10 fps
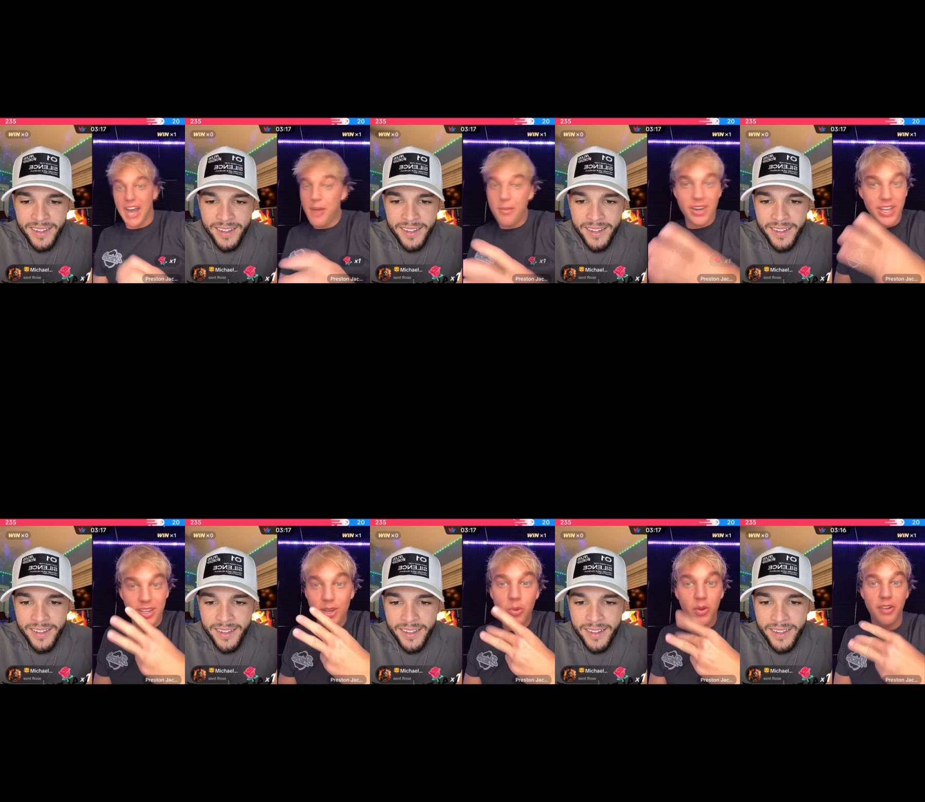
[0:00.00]
Speaker 1: I'm on a
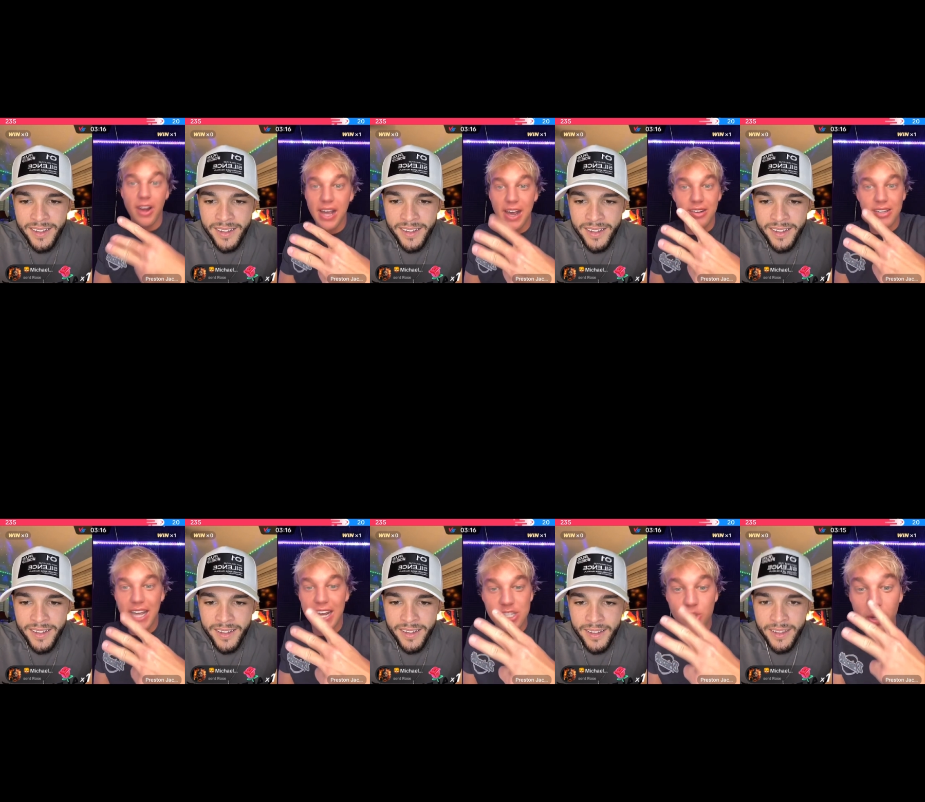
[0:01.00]
good one right now.
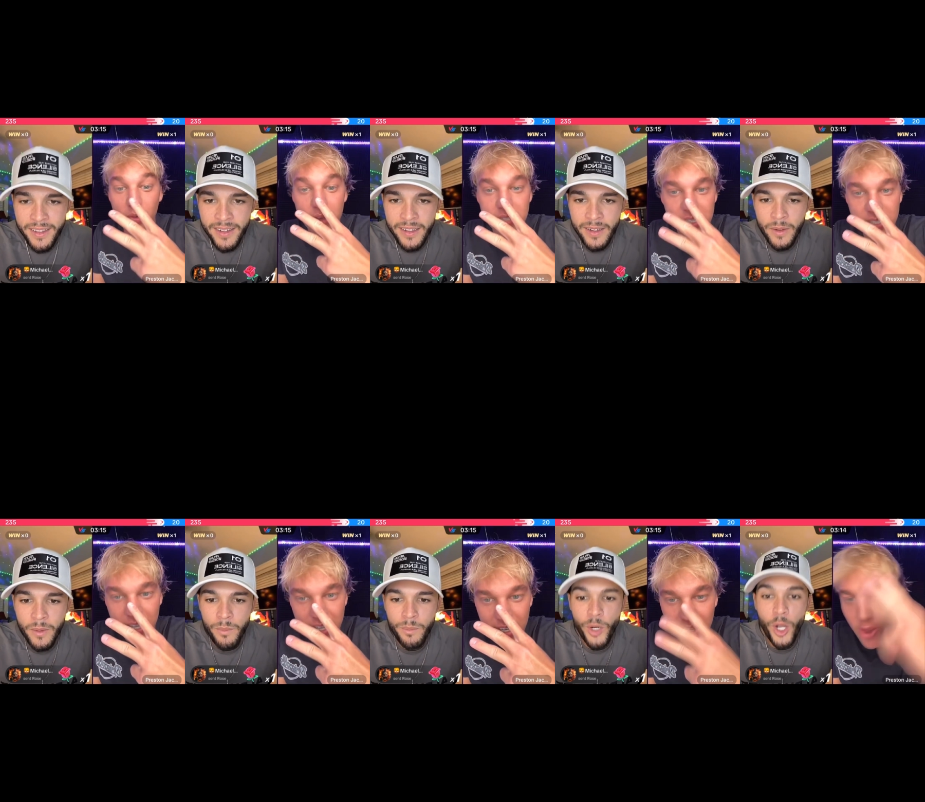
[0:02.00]
Guys, three roses.
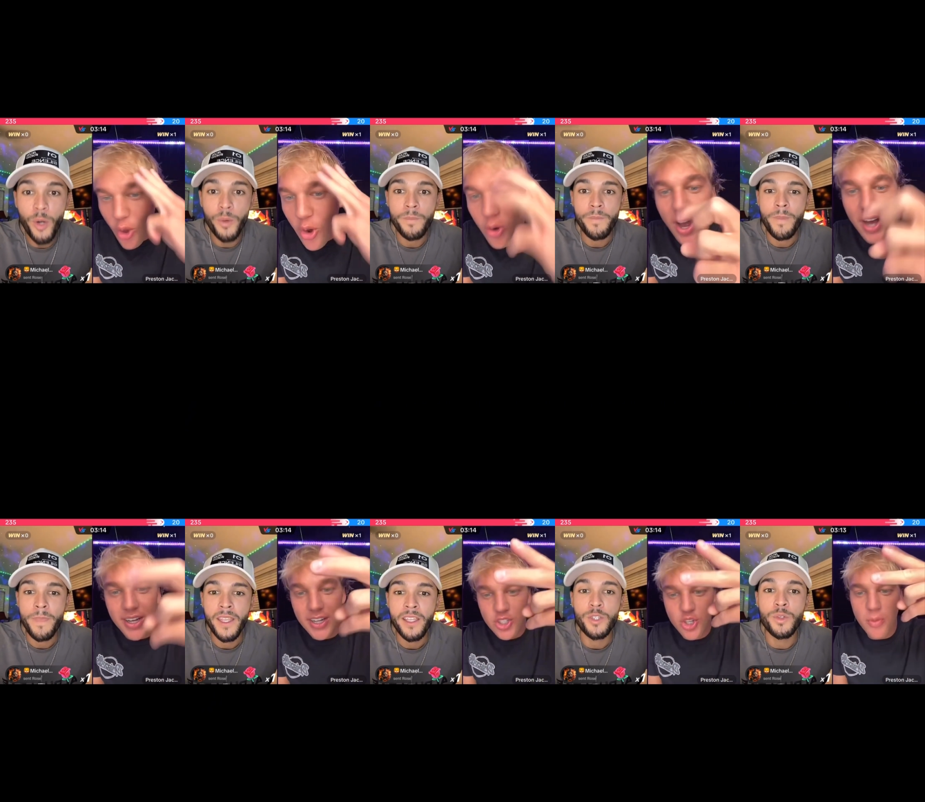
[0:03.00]
Bro. Laura,
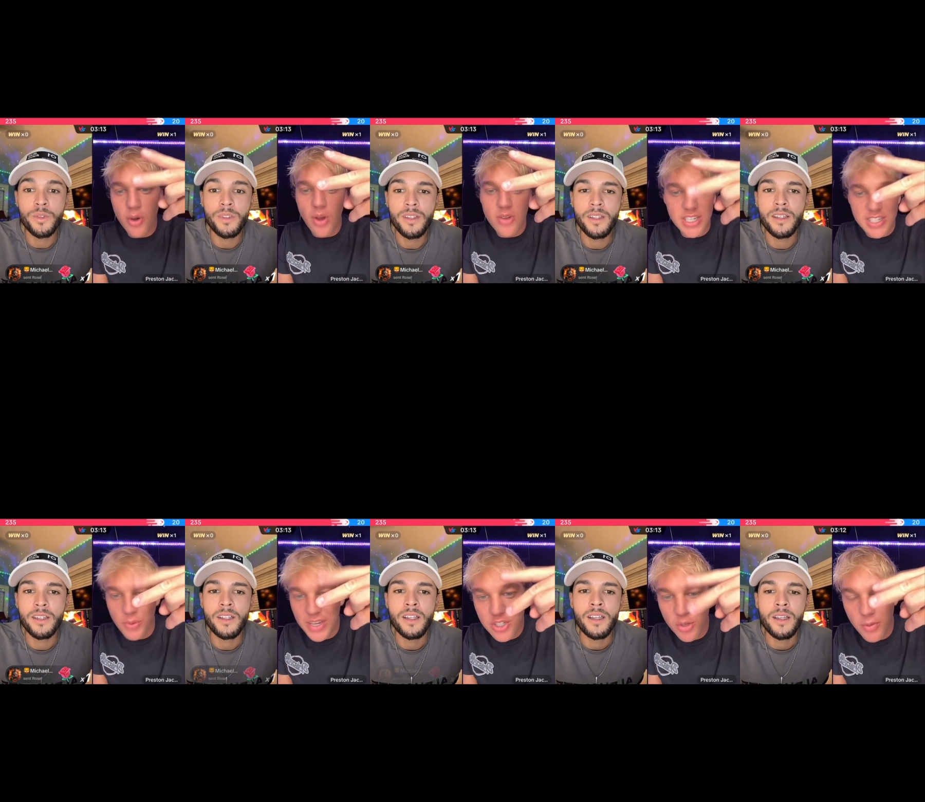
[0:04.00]
two more roses. Can we
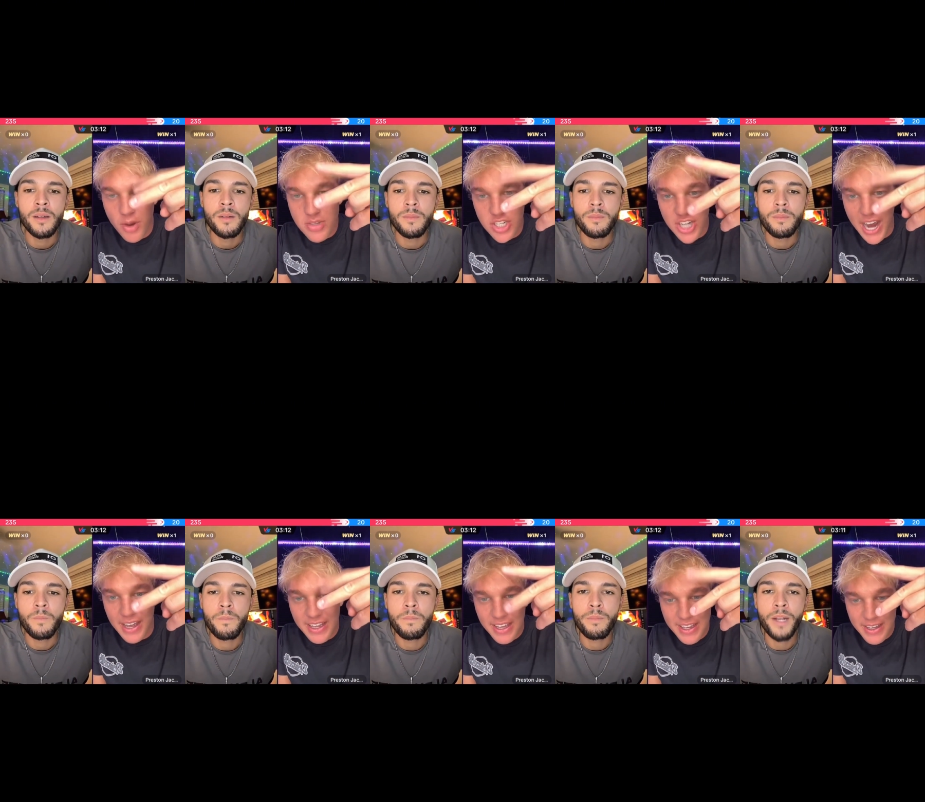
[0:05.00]
get two more roses, chat?
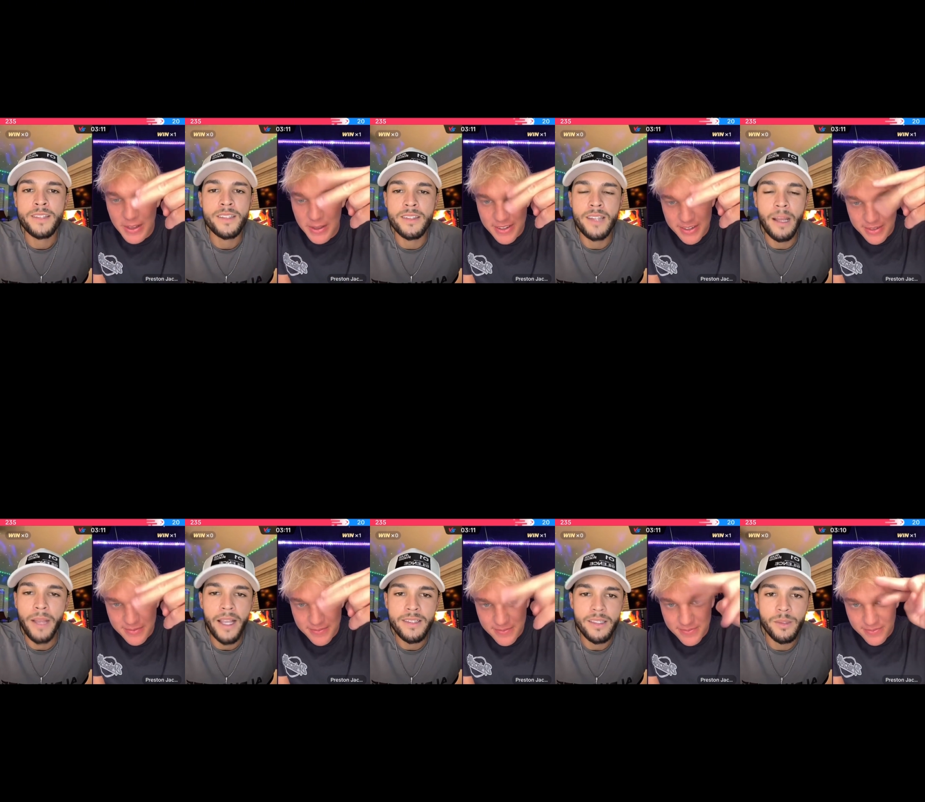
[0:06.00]
Speaker 2: Preston, stop
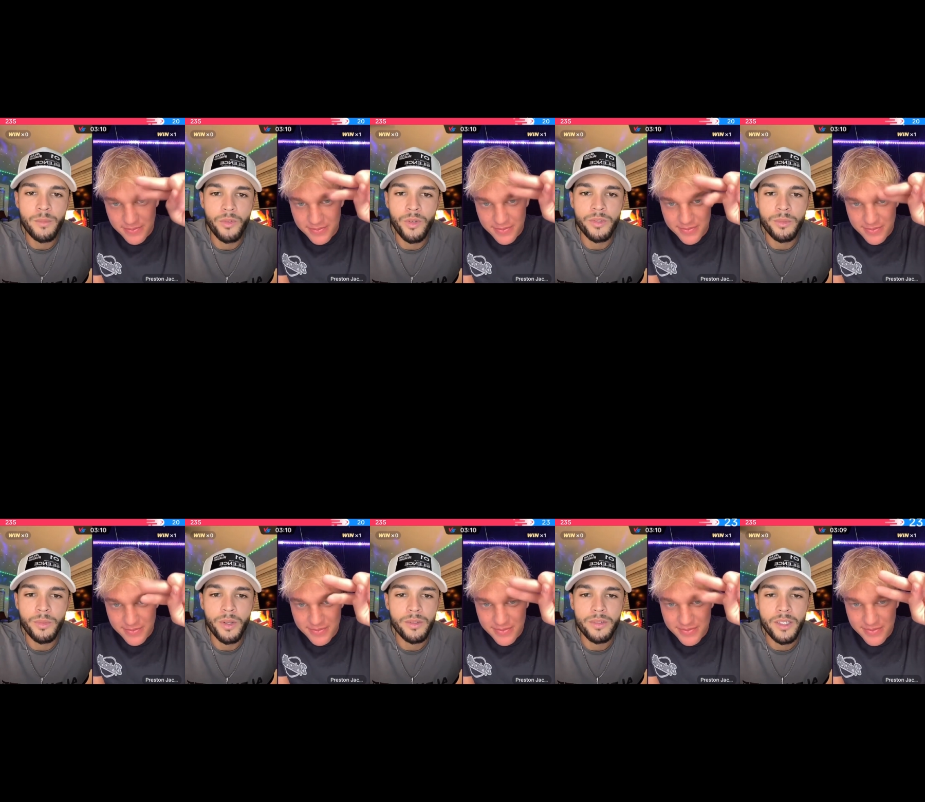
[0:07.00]
asking them for roses,
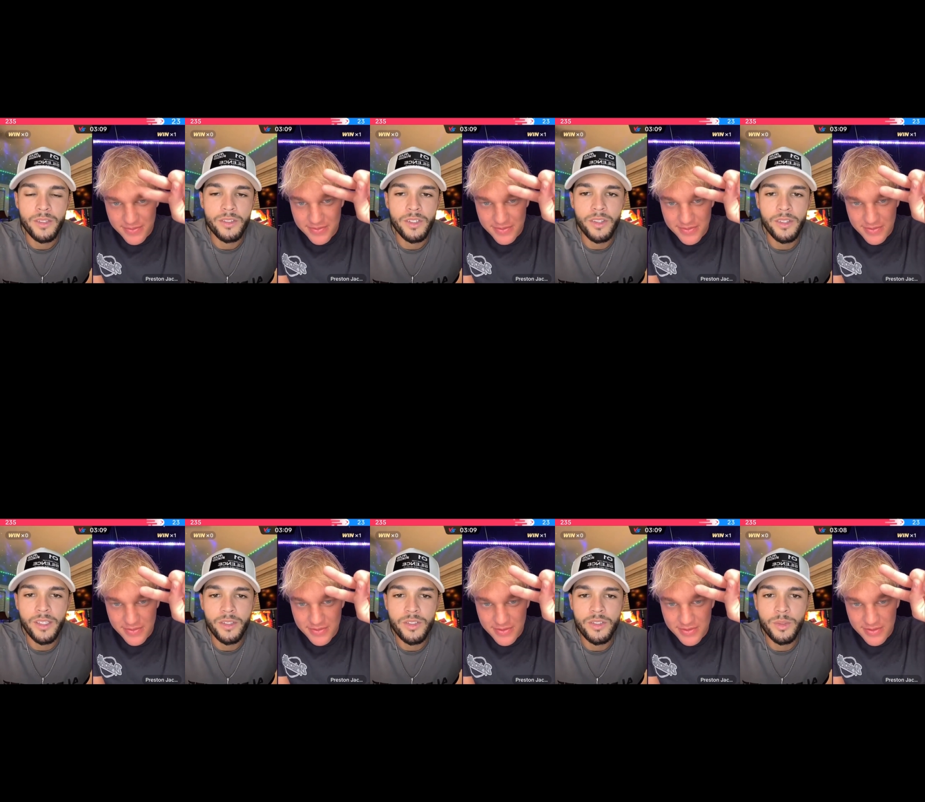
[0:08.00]
bro. They'll just they'll
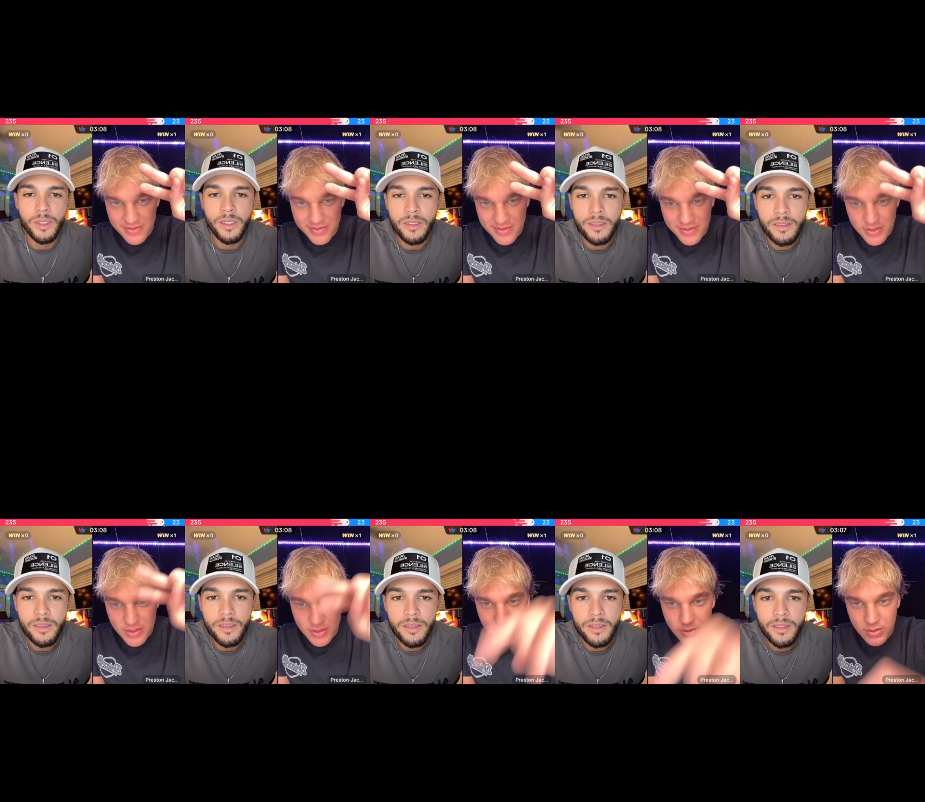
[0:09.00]
just do it.
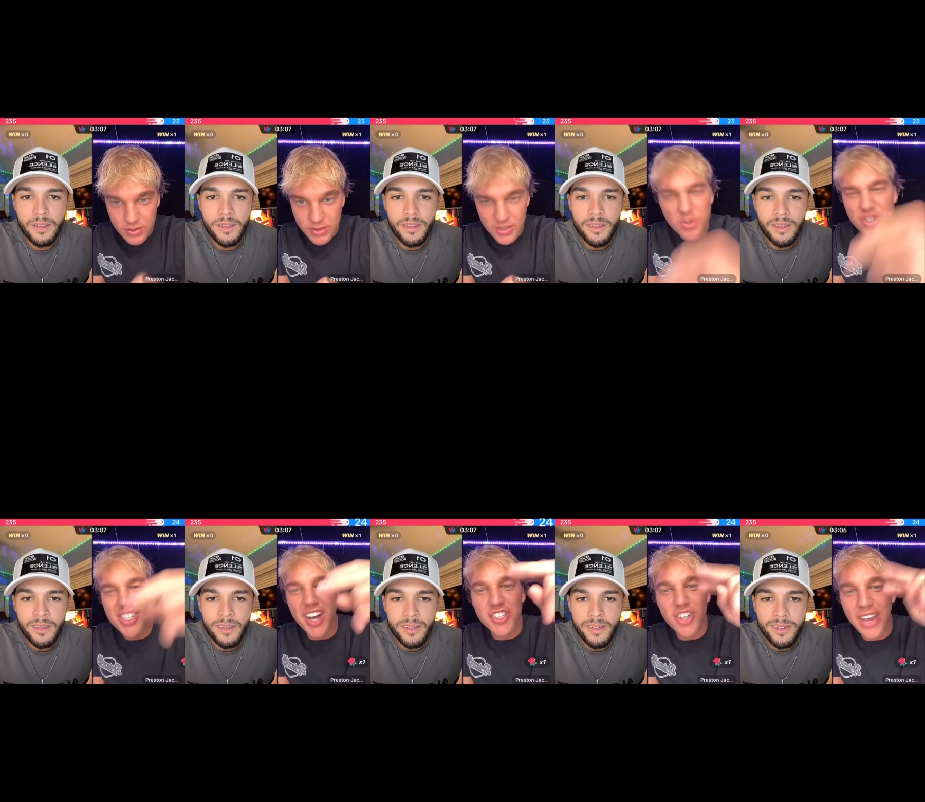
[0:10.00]
You
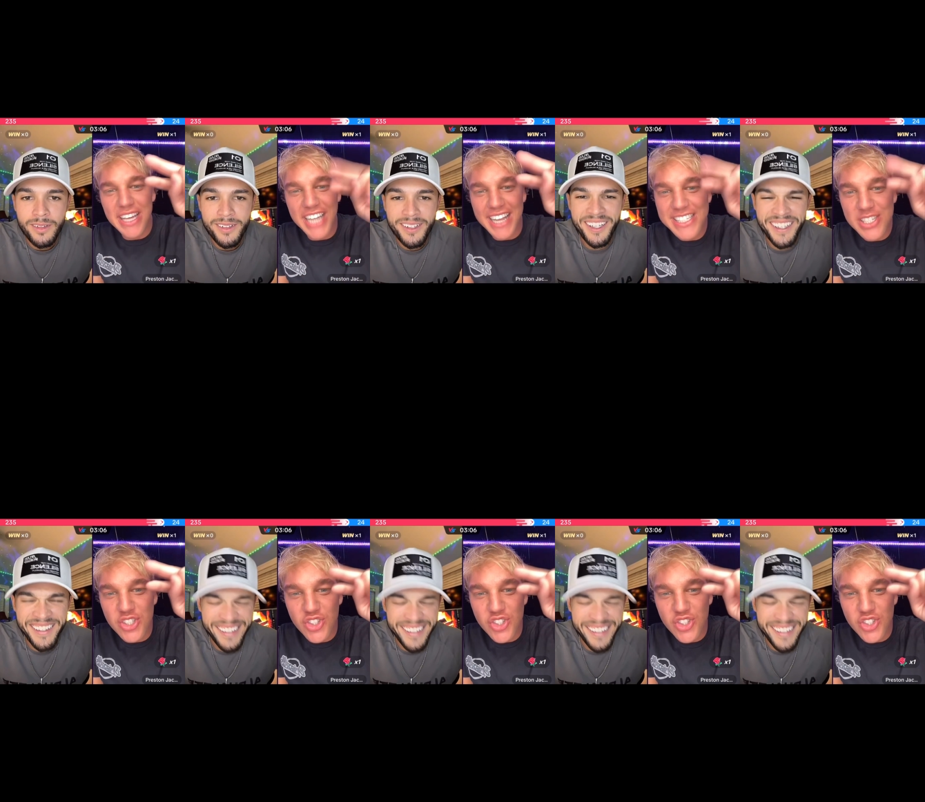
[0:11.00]
Speaker 1: shush, okay, chat. This is